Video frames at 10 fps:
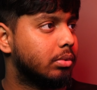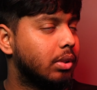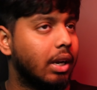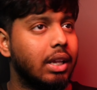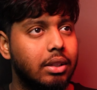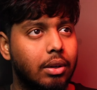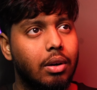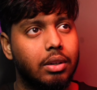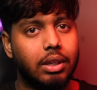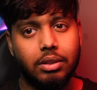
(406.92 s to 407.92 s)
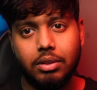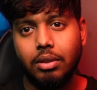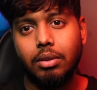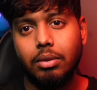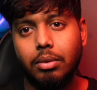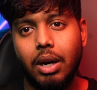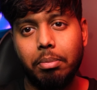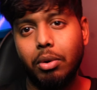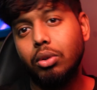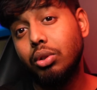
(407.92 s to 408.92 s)
connect the context.
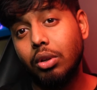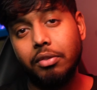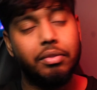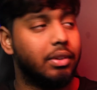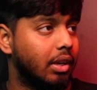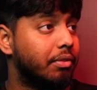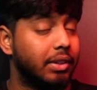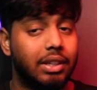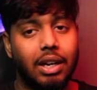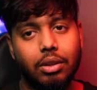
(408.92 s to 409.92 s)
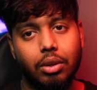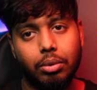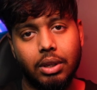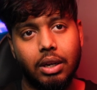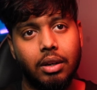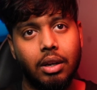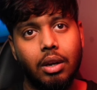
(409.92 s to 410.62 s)
I'm not sure if it can do that,